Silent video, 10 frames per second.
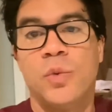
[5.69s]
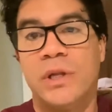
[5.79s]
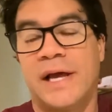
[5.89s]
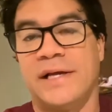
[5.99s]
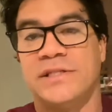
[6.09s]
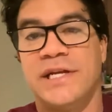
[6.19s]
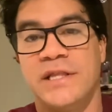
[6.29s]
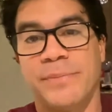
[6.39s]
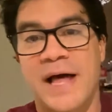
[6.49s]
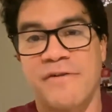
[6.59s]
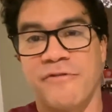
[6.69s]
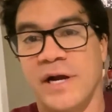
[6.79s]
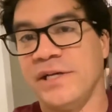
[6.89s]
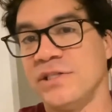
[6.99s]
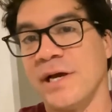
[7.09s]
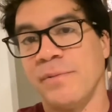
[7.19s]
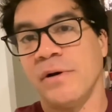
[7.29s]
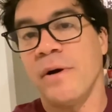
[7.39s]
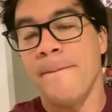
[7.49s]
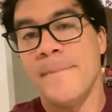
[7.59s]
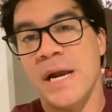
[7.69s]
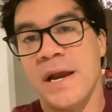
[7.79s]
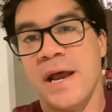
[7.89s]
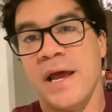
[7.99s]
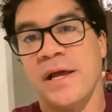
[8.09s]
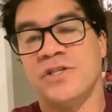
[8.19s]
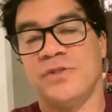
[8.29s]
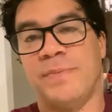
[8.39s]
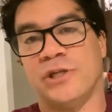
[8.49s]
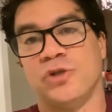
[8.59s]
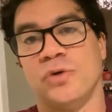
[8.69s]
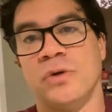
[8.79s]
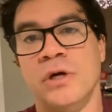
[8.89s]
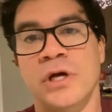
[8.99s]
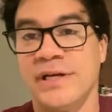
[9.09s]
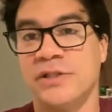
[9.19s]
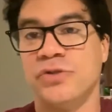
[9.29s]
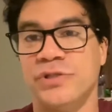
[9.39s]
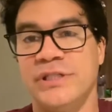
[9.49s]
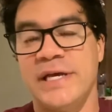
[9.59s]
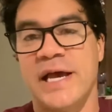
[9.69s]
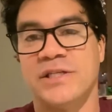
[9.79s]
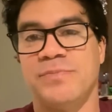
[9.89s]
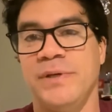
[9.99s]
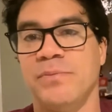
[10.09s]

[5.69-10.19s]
will I extend the Black Friday, Cyber Monday special? The answer is yes.